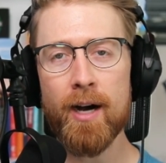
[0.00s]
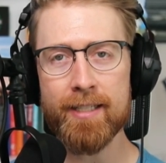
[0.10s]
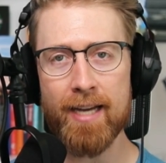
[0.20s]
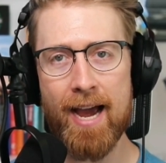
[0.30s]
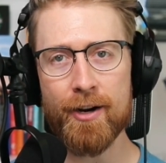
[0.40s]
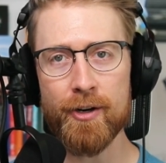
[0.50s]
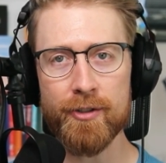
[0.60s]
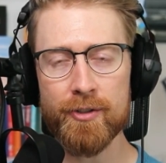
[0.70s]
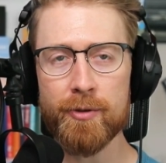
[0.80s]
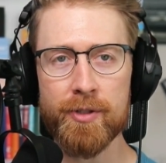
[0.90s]

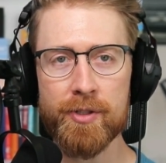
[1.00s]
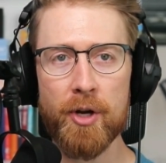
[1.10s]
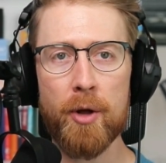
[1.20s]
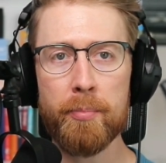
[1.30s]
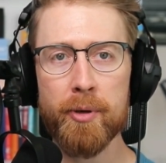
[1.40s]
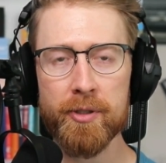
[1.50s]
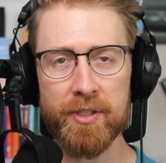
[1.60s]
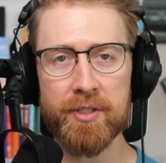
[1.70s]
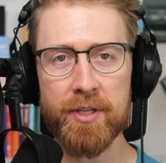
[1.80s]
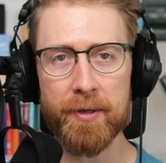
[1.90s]
attackers to install
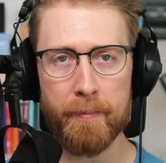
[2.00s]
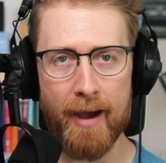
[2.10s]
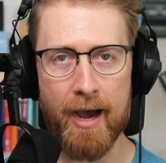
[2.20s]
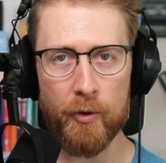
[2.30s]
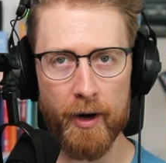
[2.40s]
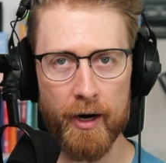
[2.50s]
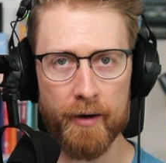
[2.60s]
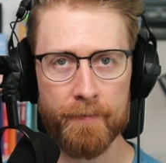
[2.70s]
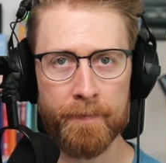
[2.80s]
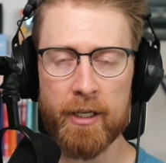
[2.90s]
persistent malware.